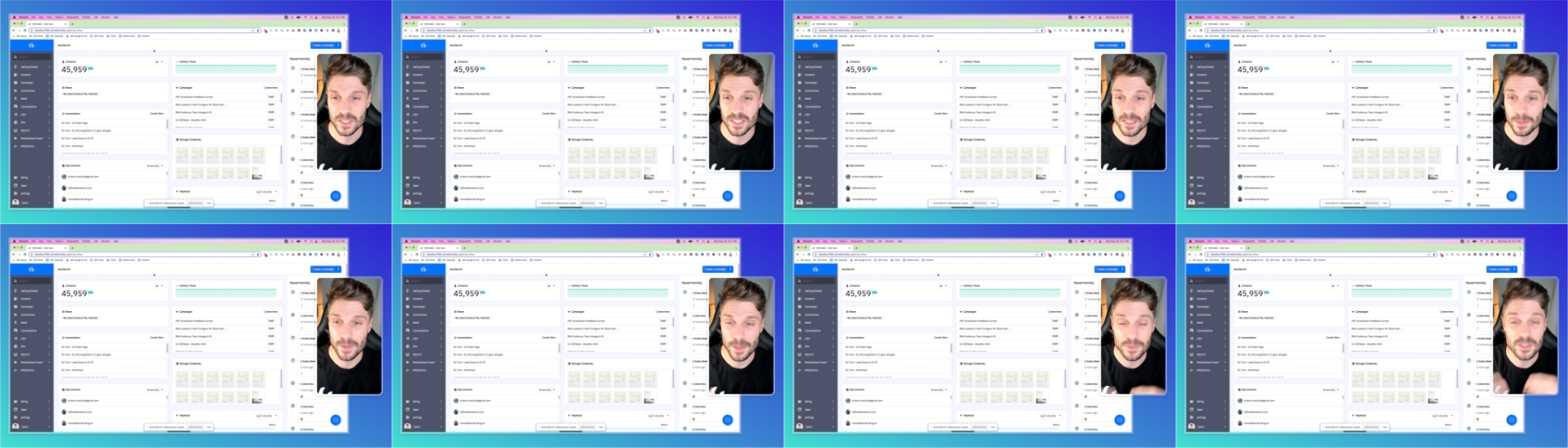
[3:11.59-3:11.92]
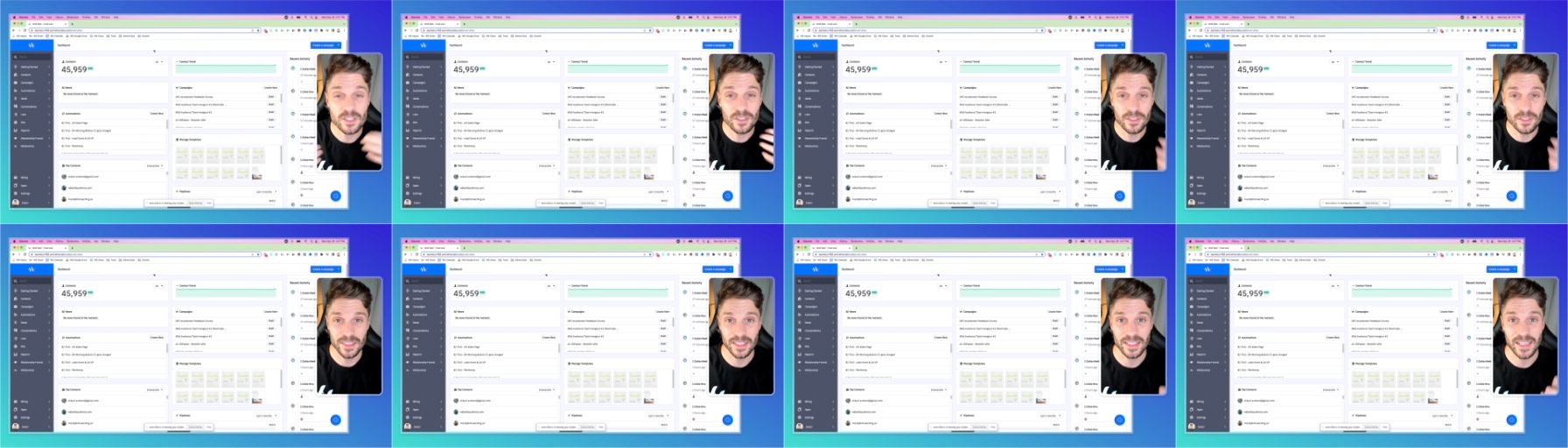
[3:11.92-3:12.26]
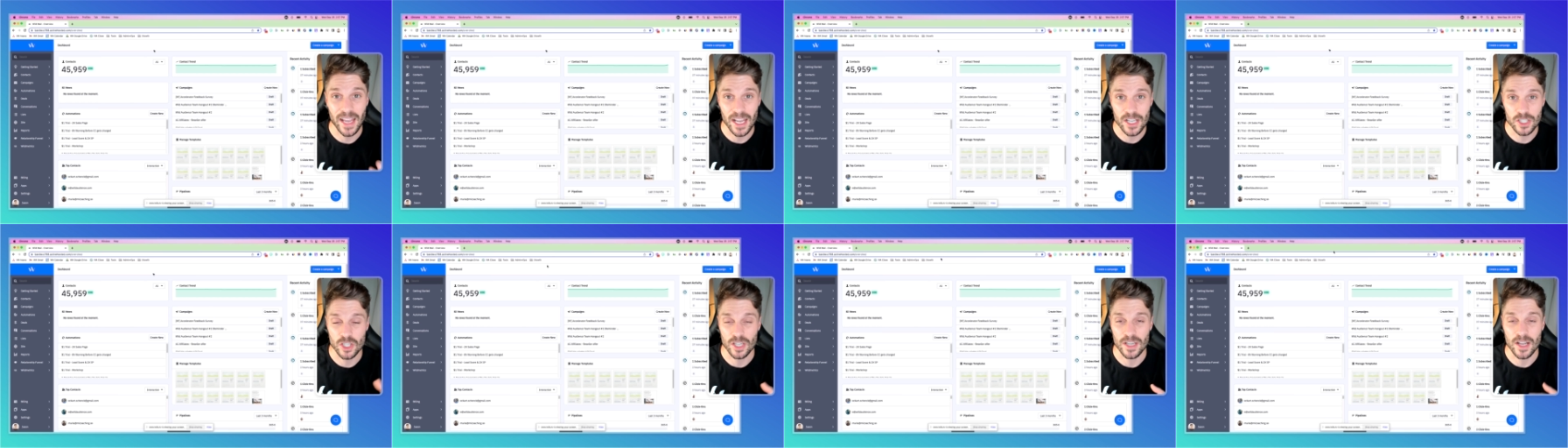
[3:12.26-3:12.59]
Sometimes clearing the
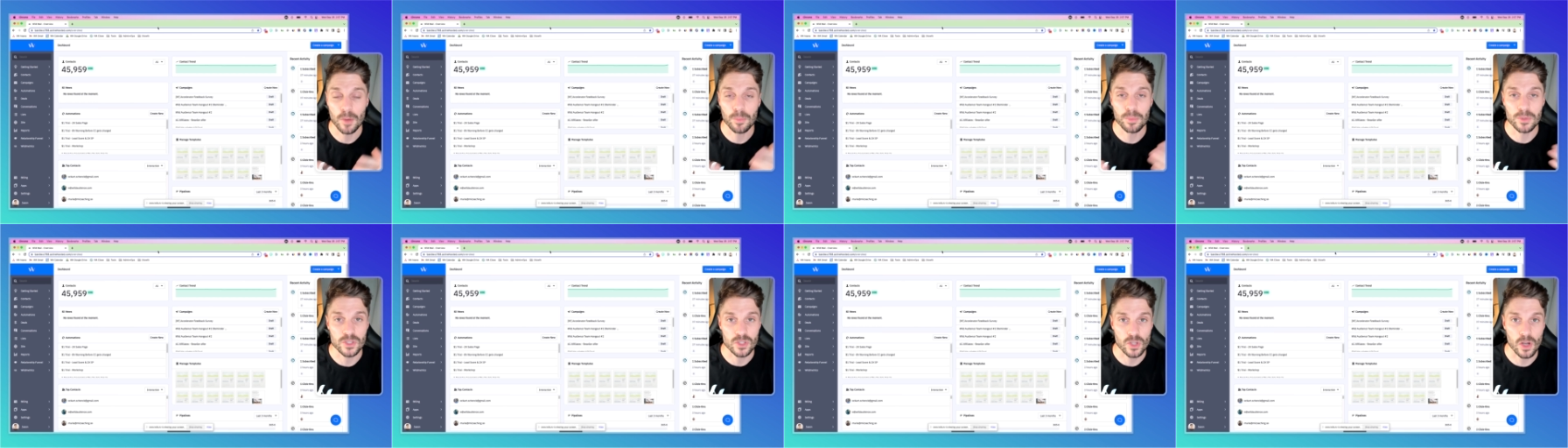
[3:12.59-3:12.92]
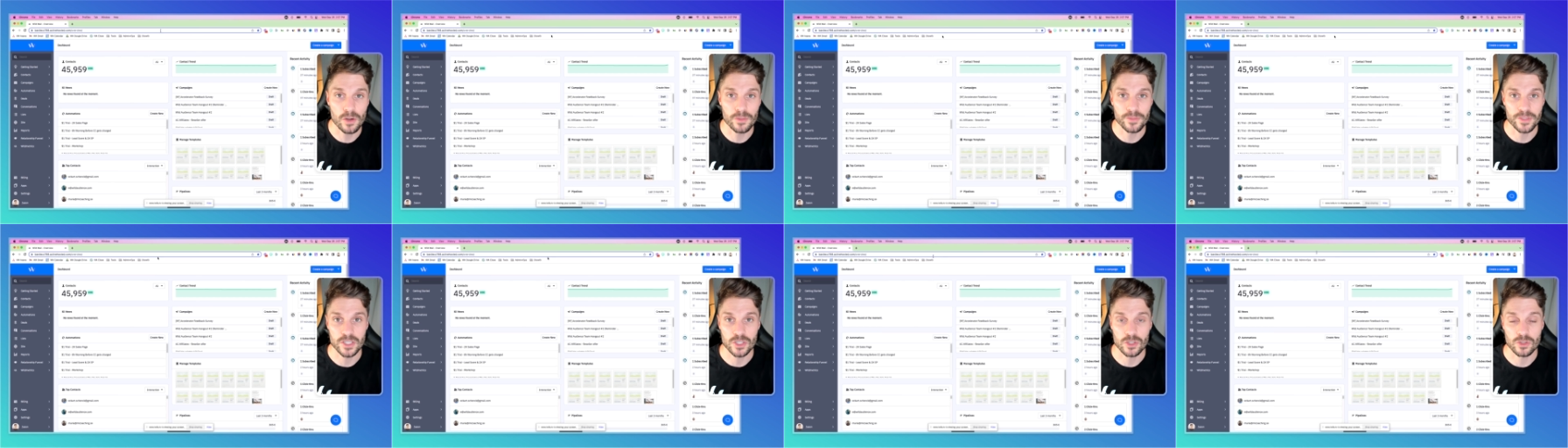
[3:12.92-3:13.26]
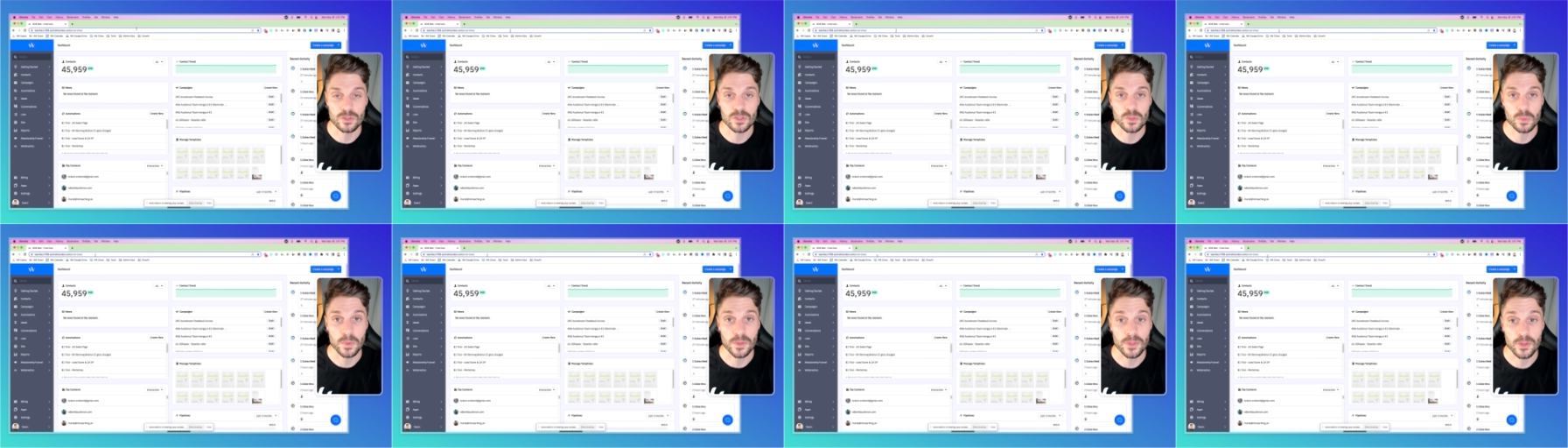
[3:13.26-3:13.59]
cache can help resolve
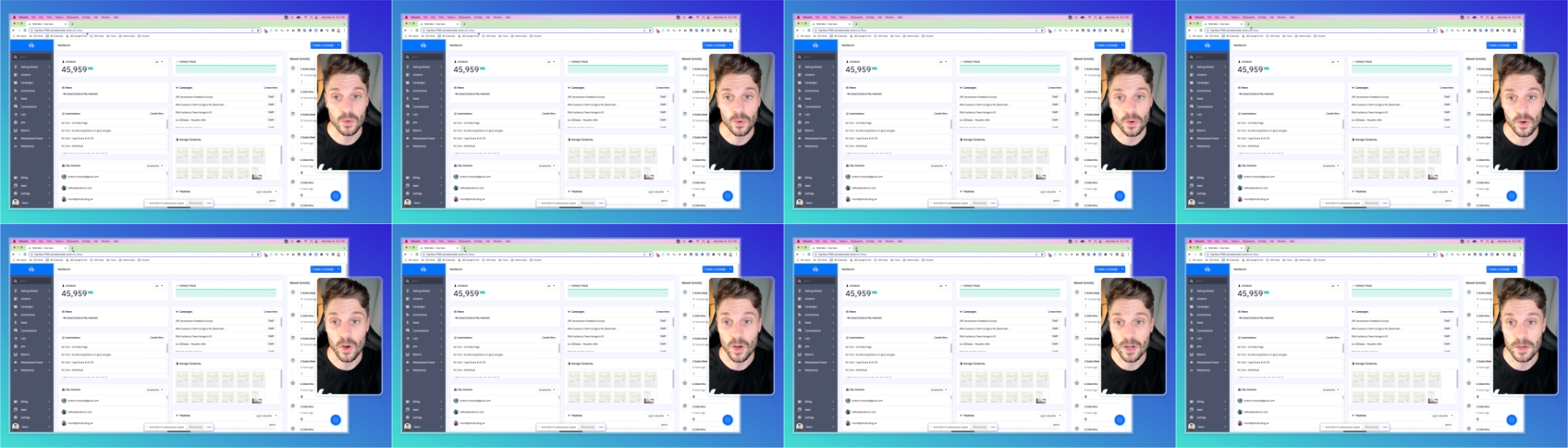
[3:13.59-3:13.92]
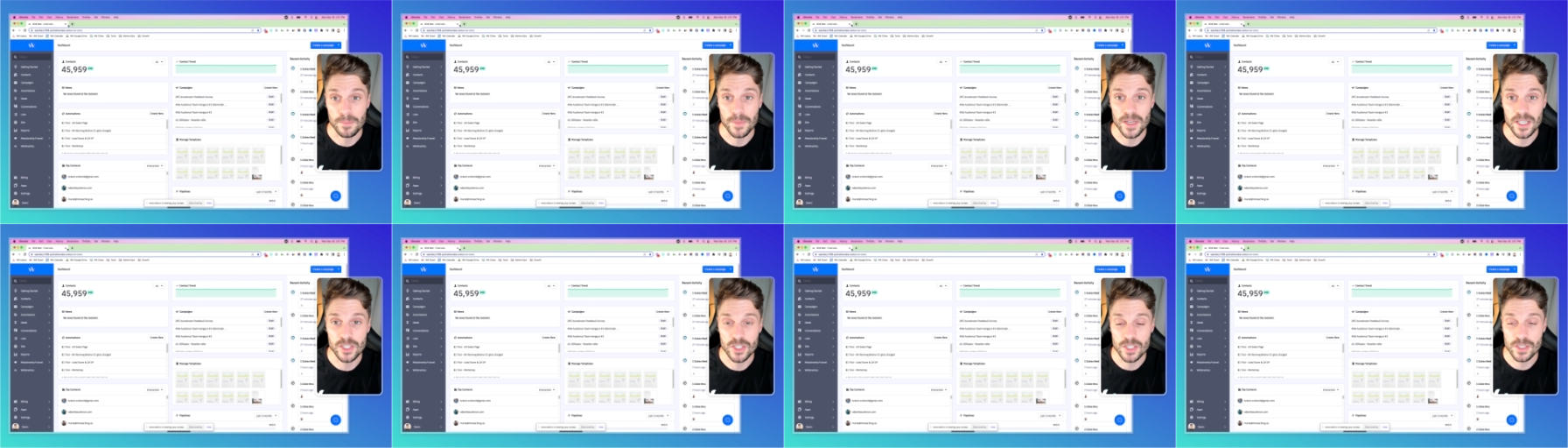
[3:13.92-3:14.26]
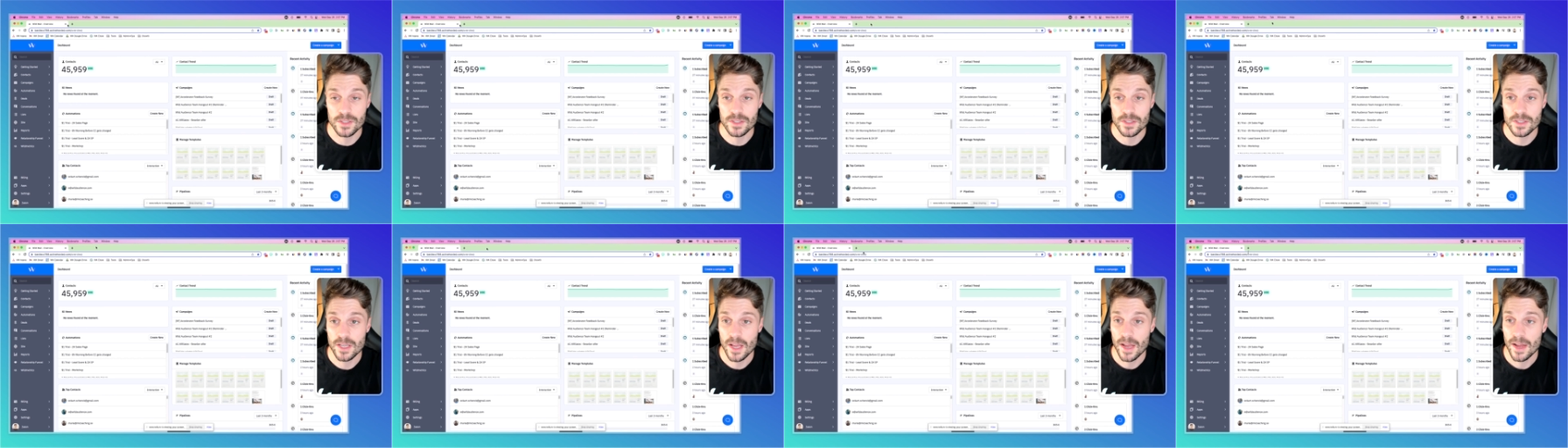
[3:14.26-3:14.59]
issues with your
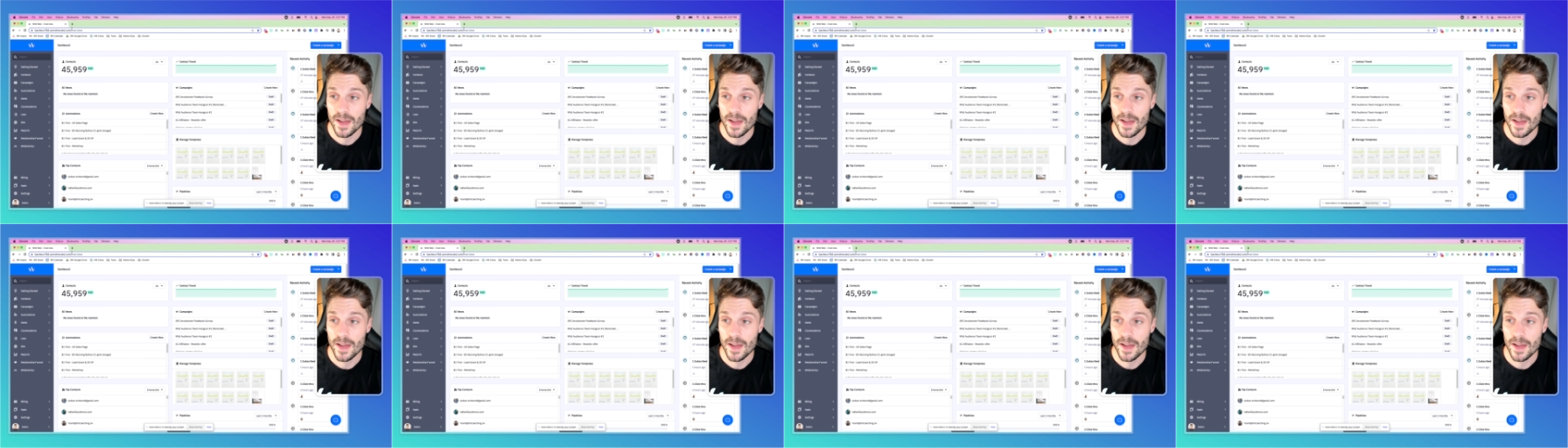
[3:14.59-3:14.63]
automations